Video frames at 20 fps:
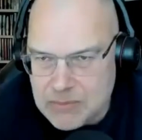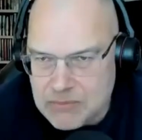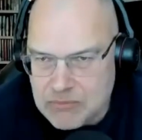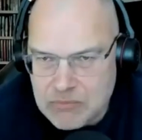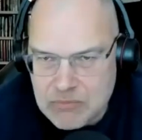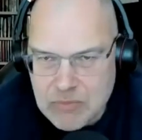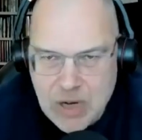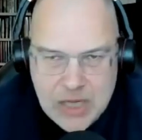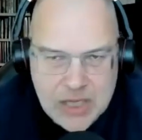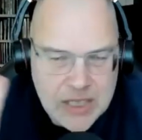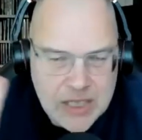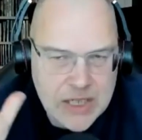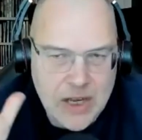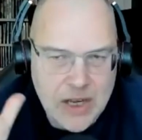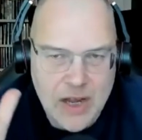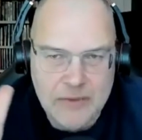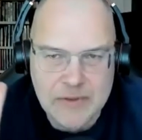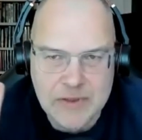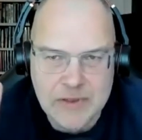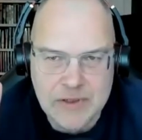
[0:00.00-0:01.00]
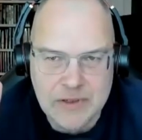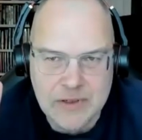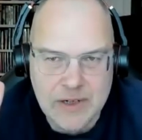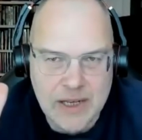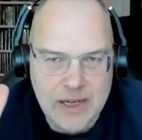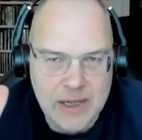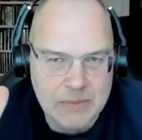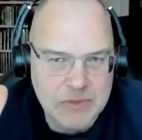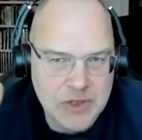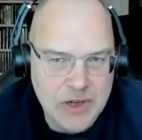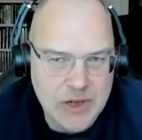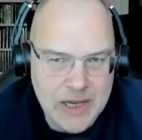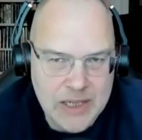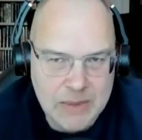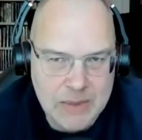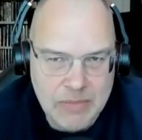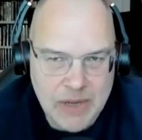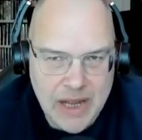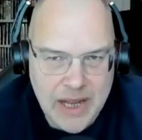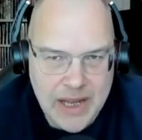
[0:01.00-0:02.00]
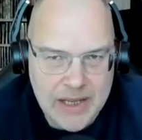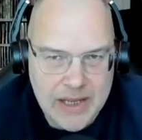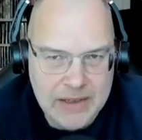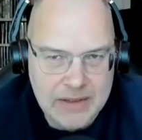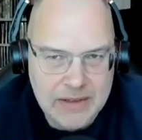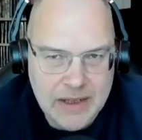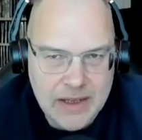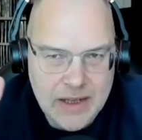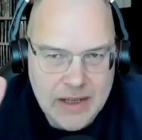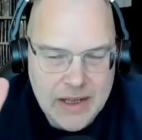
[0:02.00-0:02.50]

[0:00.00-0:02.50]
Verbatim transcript: marketing officer and I'm trying to buy,